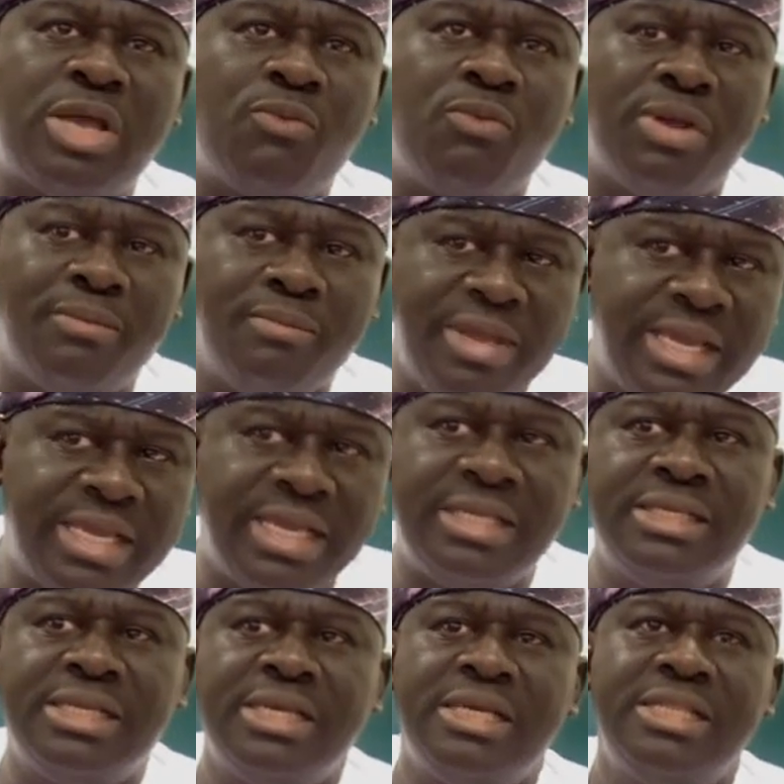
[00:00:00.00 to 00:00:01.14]
that we're
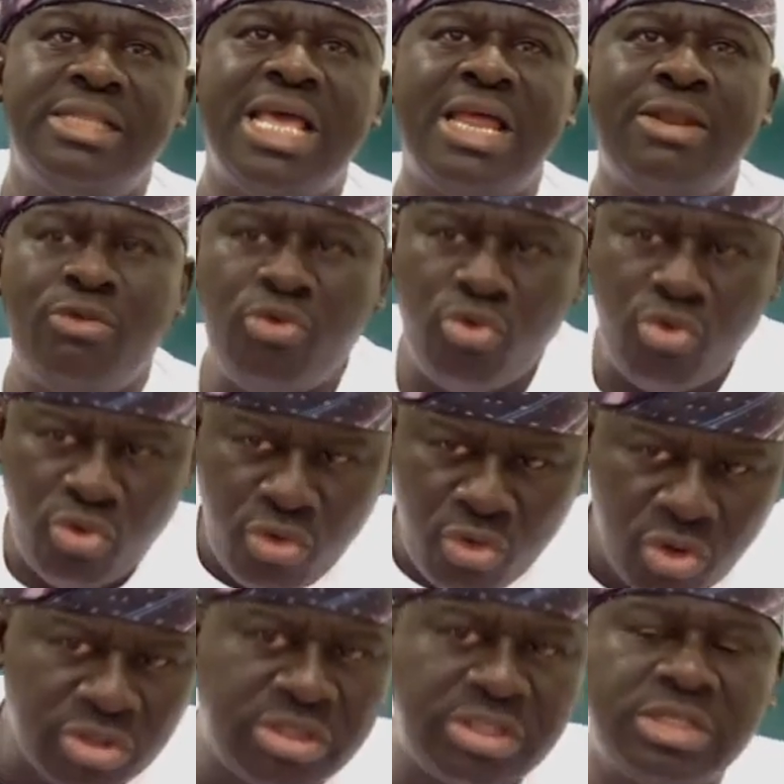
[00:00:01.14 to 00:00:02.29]
making, they are
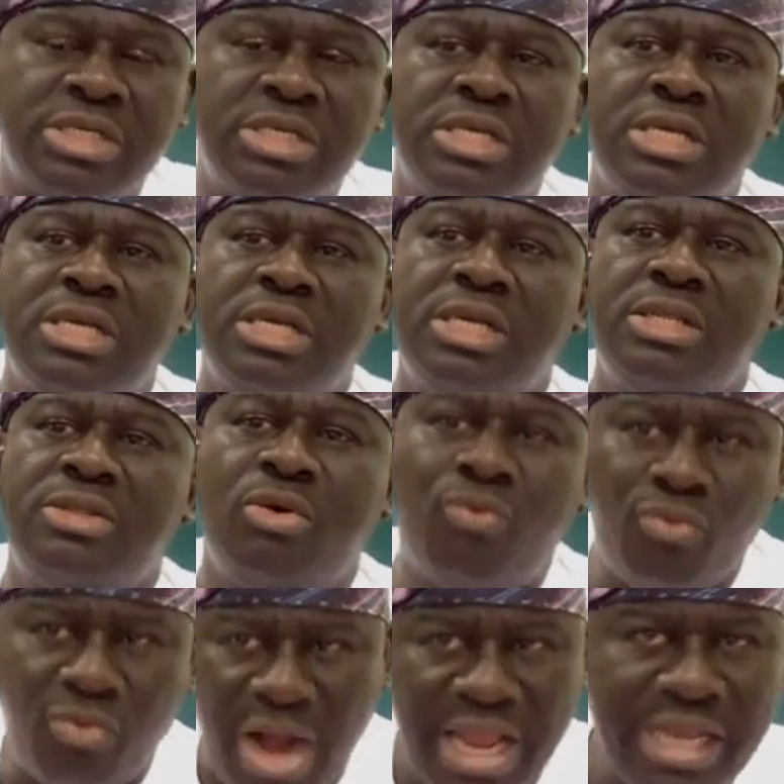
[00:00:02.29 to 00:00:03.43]
not the
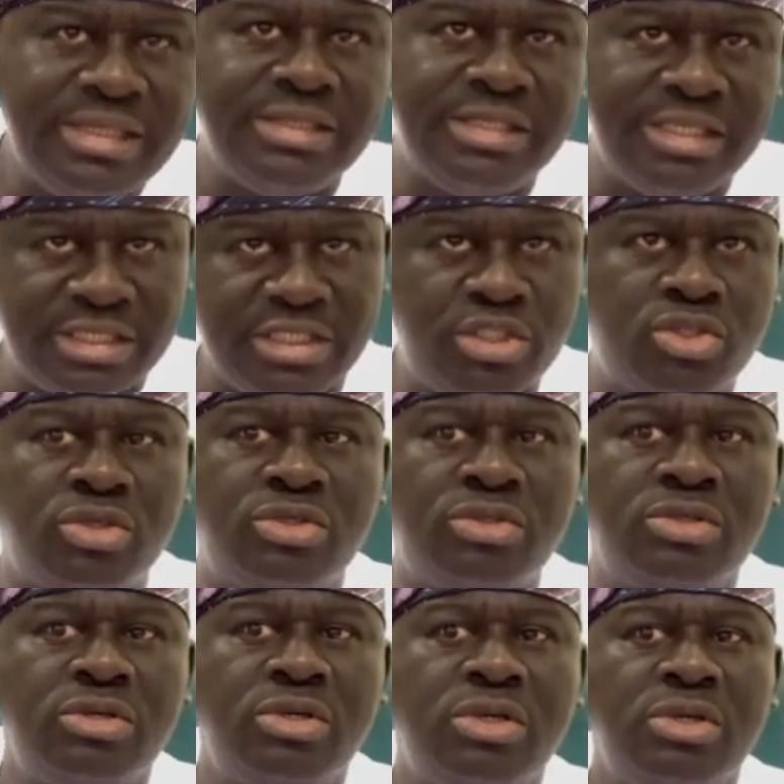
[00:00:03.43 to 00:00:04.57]
right decision
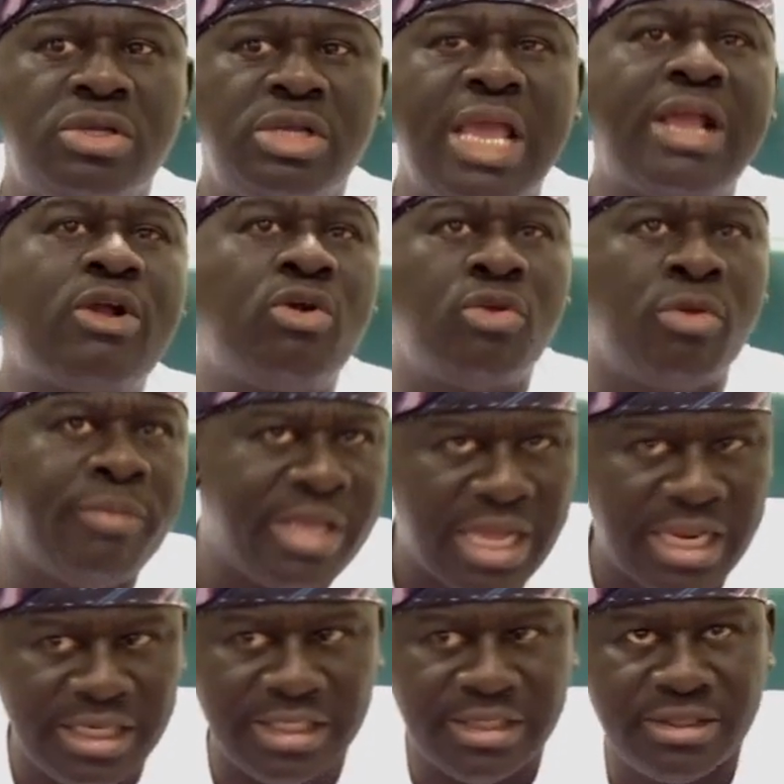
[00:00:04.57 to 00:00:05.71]

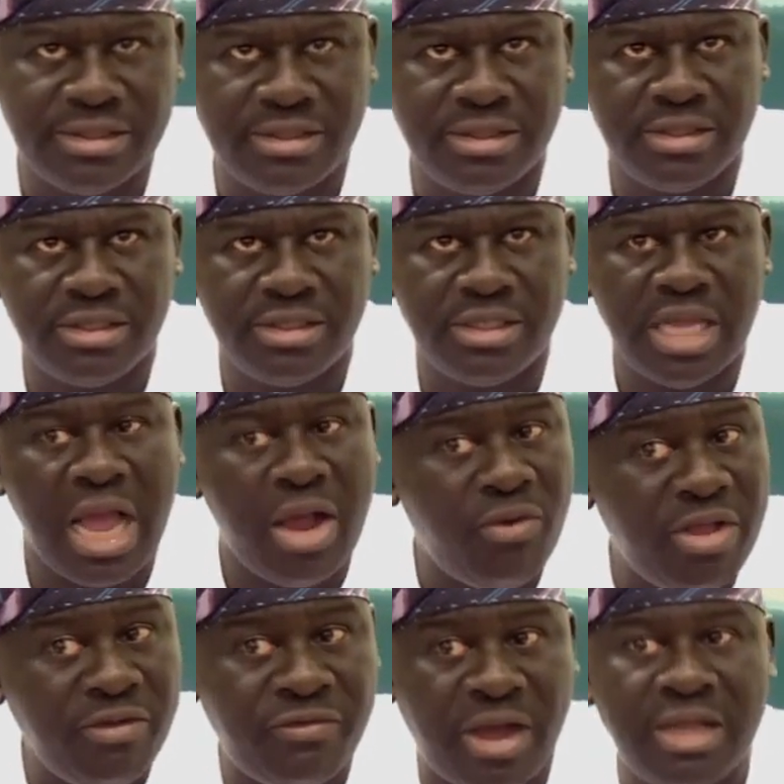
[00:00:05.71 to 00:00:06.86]
economically.
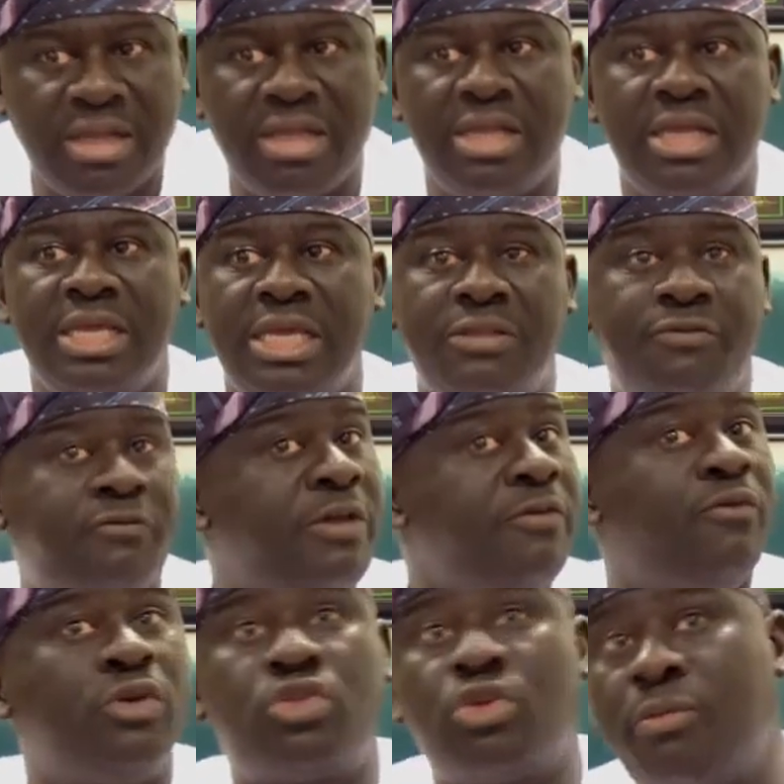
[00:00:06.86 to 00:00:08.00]
However, it
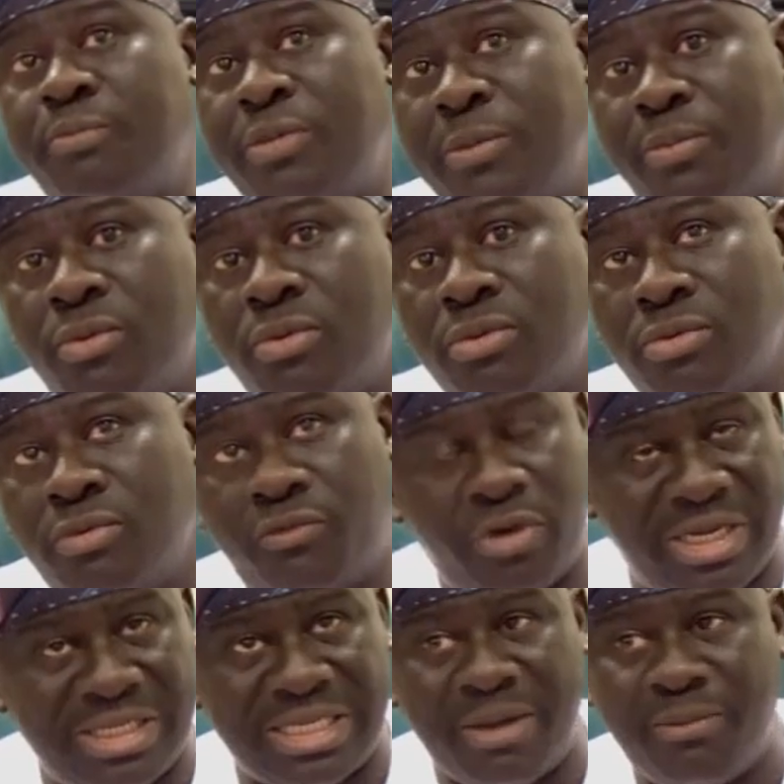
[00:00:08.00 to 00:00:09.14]
favors some people.
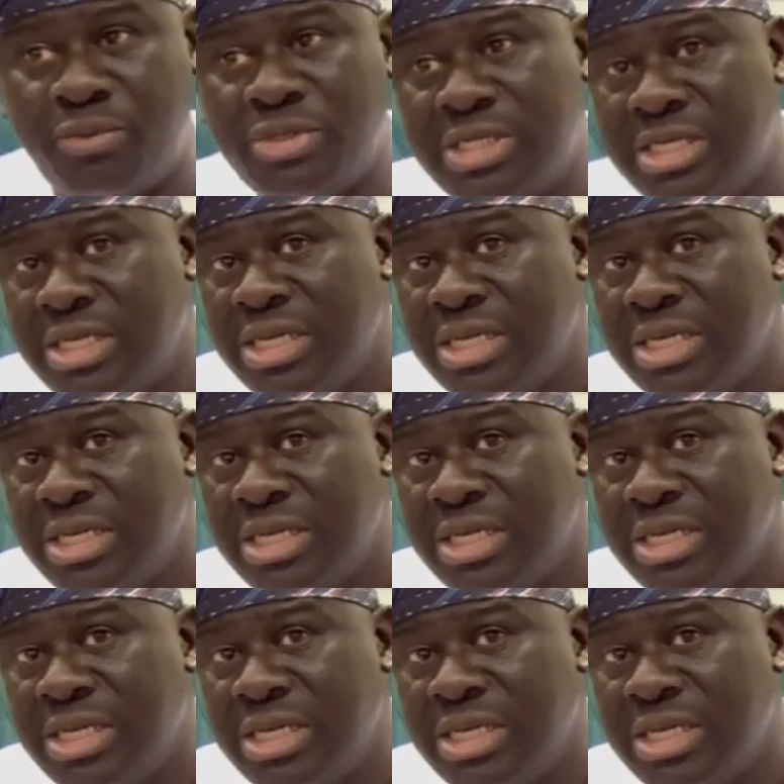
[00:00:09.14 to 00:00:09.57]
For example,